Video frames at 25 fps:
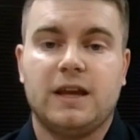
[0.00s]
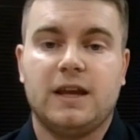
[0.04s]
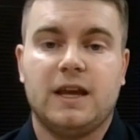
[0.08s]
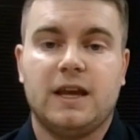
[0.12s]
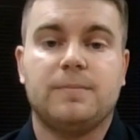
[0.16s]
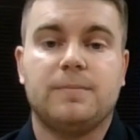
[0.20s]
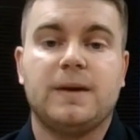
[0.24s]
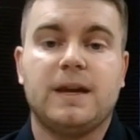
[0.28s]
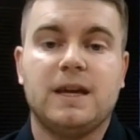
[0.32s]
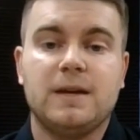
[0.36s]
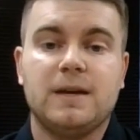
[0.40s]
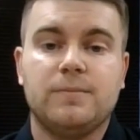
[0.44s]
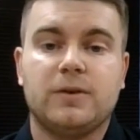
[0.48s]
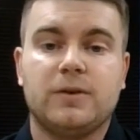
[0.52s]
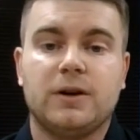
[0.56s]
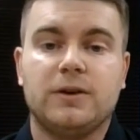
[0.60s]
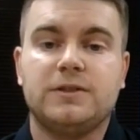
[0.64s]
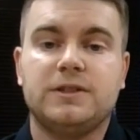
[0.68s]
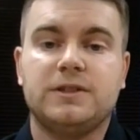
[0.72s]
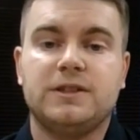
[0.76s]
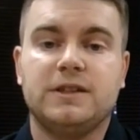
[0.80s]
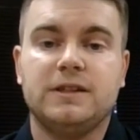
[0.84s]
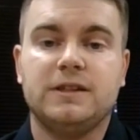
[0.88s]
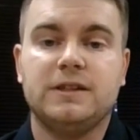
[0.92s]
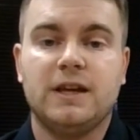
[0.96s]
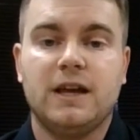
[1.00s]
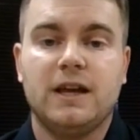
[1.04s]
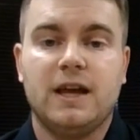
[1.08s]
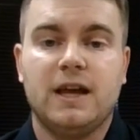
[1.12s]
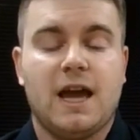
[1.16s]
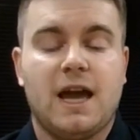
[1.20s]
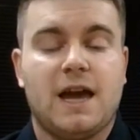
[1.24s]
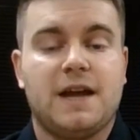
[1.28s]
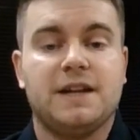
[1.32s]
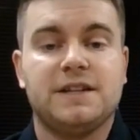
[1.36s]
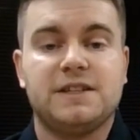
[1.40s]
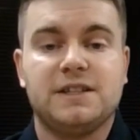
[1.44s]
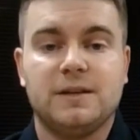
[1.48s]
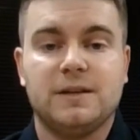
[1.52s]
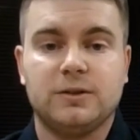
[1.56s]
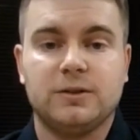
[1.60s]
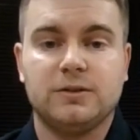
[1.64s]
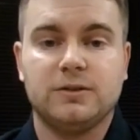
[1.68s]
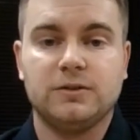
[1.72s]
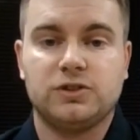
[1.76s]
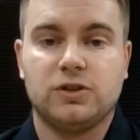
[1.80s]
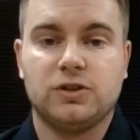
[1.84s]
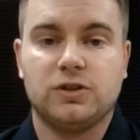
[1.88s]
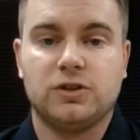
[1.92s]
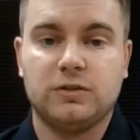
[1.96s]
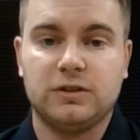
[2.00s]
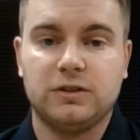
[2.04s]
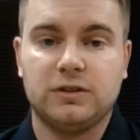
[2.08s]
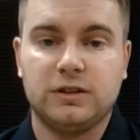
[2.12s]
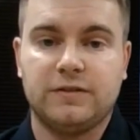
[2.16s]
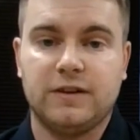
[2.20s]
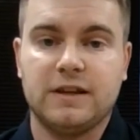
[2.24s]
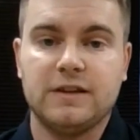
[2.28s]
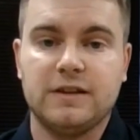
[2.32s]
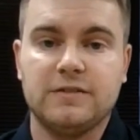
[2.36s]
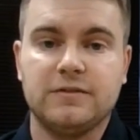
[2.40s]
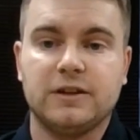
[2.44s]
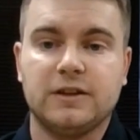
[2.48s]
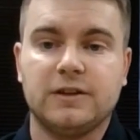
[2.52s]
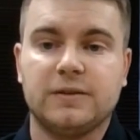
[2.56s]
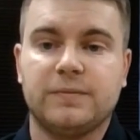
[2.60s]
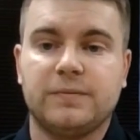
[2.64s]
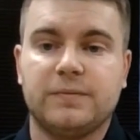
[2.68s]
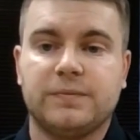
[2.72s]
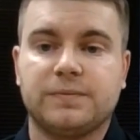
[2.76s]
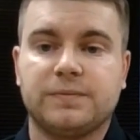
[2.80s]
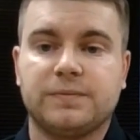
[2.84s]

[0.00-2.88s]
in pea protein and a typical chocolate flavour.